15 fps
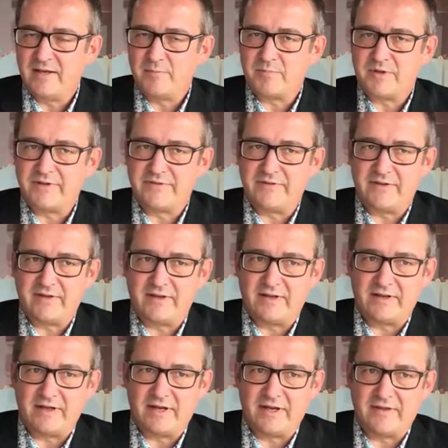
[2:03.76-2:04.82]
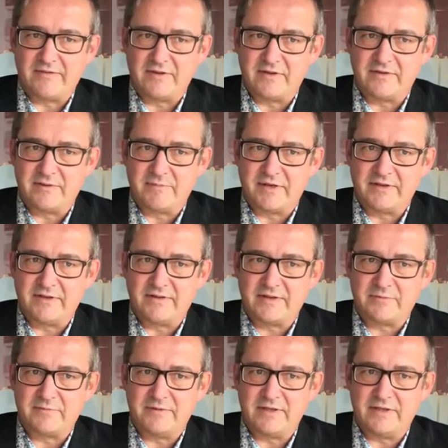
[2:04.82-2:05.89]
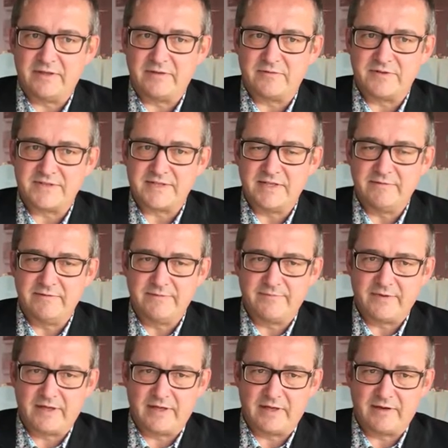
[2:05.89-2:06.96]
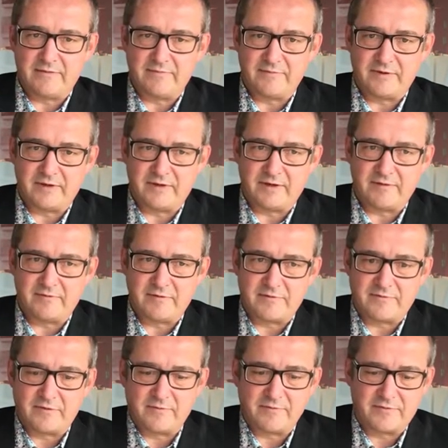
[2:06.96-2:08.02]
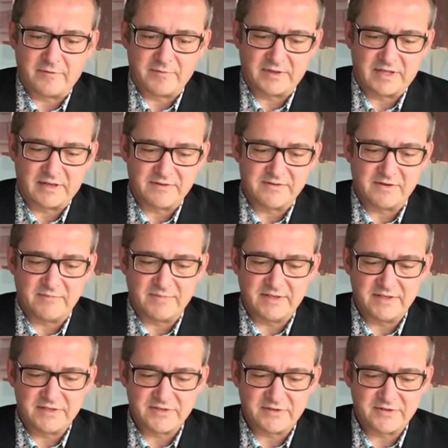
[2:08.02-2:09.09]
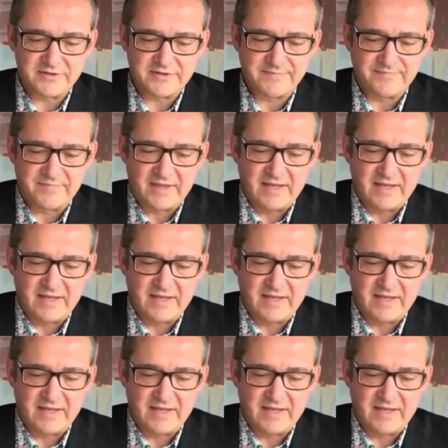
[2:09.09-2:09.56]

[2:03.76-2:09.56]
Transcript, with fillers: But the, the money that we received from, from the Council of Ministers